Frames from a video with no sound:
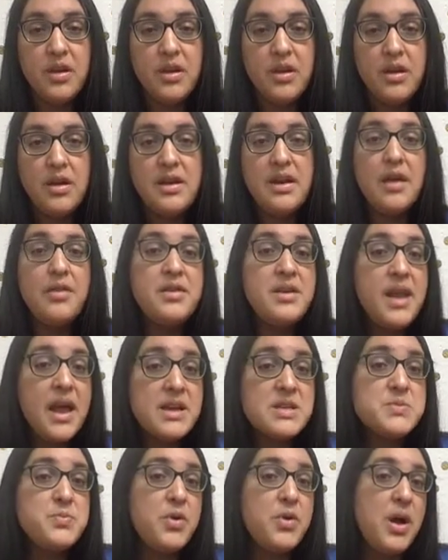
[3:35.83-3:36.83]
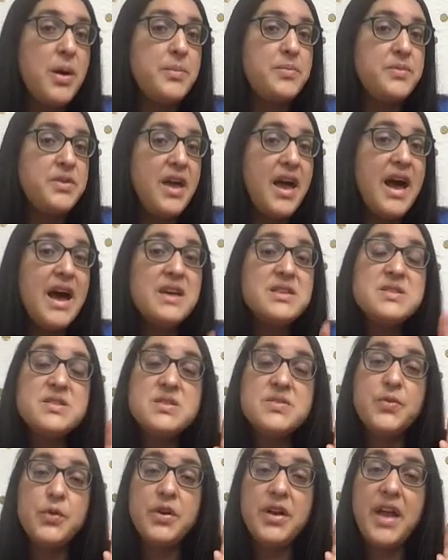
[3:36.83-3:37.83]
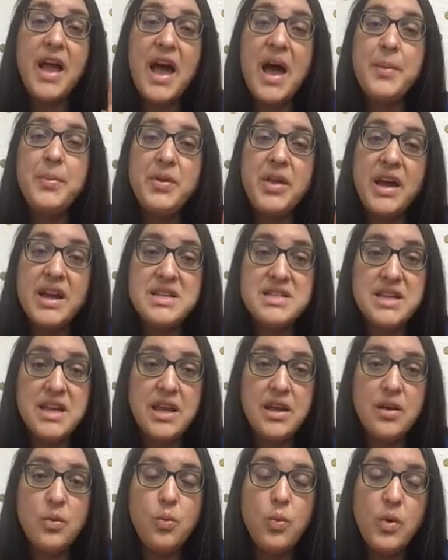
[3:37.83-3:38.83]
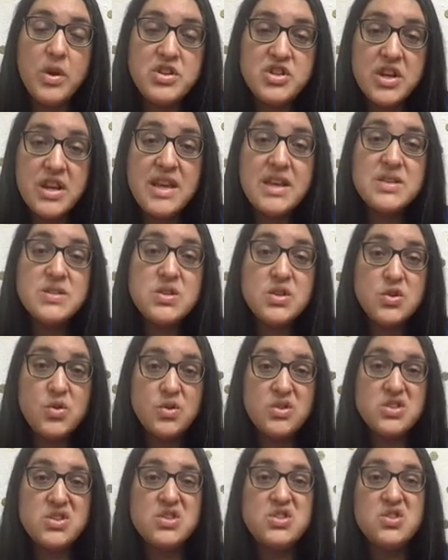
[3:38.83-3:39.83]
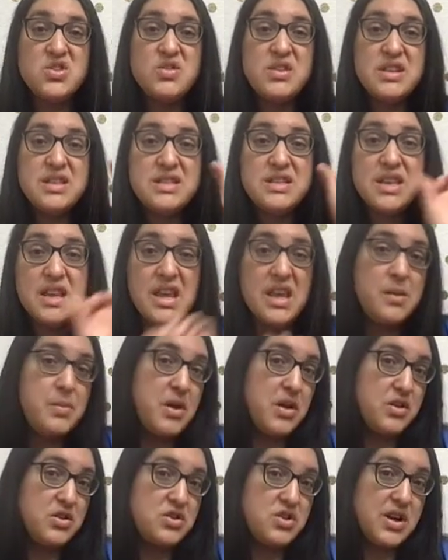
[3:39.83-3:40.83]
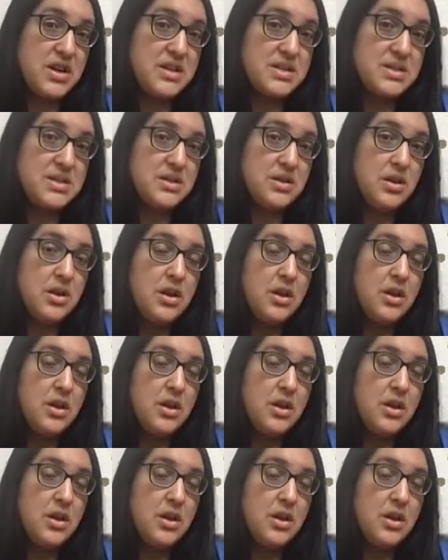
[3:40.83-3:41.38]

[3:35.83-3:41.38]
Now the next prompt asks for an Apple ID, which is your student's email address.